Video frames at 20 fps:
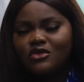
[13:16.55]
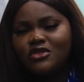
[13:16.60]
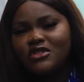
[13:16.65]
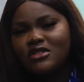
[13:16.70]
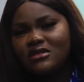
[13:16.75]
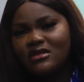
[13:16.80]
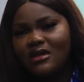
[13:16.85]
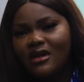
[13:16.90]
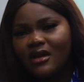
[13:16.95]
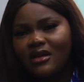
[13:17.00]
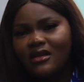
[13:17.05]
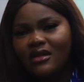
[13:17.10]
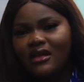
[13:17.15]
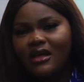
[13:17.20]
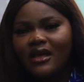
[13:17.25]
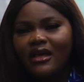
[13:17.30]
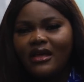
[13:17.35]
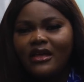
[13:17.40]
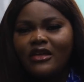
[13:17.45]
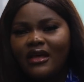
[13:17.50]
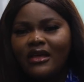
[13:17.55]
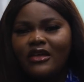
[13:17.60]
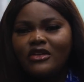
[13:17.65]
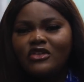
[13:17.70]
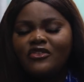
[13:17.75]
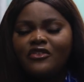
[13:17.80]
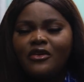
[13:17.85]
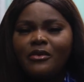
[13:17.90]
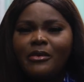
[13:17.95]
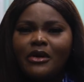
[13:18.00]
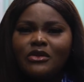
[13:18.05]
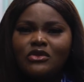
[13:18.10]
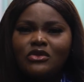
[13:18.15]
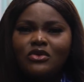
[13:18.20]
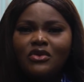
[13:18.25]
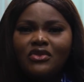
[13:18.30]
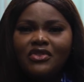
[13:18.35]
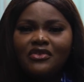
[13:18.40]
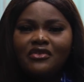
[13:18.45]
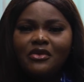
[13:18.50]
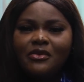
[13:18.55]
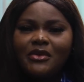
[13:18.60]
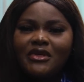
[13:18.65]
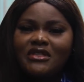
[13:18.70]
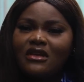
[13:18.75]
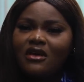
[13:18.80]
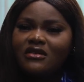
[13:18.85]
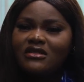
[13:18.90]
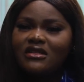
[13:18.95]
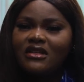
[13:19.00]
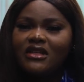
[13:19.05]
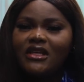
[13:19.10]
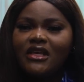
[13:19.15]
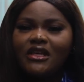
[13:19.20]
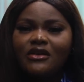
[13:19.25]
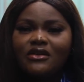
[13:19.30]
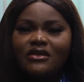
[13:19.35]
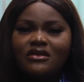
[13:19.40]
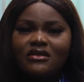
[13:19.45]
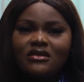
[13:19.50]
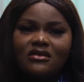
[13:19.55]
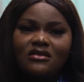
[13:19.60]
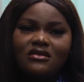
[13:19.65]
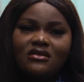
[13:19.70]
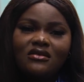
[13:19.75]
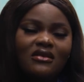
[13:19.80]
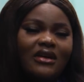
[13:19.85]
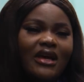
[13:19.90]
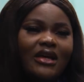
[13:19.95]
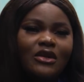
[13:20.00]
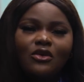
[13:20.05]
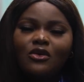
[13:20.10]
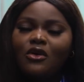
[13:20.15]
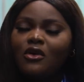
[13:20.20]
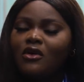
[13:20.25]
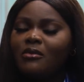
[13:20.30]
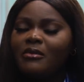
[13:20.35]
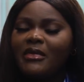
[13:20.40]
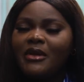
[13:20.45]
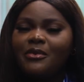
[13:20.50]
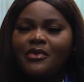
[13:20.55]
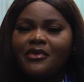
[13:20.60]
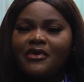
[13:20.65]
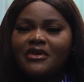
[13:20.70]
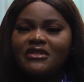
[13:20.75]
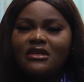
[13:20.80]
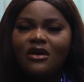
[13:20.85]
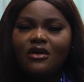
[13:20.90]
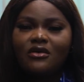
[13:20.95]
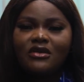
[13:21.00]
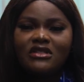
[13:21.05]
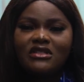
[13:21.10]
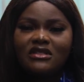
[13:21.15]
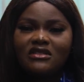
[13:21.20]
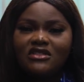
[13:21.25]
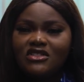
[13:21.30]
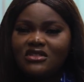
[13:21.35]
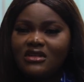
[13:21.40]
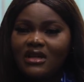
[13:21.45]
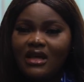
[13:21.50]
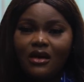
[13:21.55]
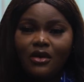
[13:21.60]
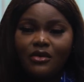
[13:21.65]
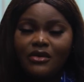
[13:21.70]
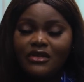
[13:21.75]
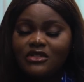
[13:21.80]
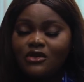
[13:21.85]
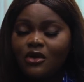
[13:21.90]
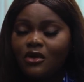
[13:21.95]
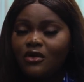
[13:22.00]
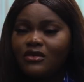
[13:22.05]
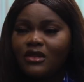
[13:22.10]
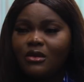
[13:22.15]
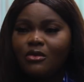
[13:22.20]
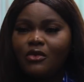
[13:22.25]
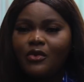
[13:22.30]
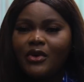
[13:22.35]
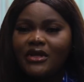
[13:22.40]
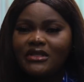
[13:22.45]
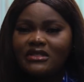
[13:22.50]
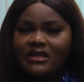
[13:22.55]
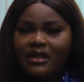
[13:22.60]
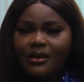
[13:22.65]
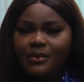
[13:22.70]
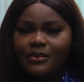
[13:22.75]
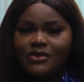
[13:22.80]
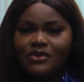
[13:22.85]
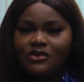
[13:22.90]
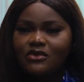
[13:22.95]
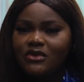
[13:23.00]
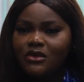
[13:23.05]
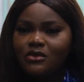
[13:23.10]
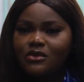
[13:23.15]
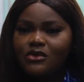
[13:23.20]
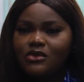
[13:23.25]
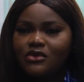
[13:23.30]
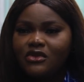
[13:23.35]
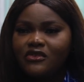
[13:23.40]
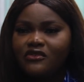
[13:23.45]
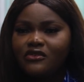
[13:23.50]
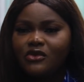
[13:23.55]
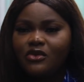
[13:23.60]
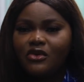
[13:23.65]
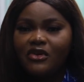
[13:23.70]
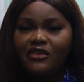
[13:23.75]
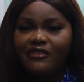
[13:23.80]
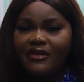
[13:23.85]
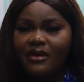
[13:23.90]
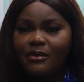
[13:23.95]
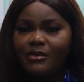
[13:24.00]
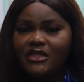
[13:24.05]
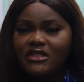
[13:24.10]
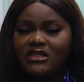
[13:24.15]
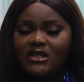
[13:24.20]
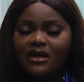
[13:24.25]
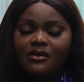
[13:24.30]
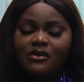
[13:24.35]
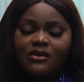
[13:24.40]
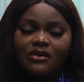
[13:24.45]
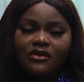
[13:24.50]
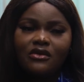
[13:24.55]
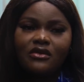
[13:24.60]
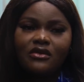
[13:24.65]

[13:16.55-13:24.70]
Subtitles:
So she started. So for about 2-3 weeks I was in Lagos. I don't call my parents, I always call them on WhatsApp, so they wouldn't even know if I'm in town or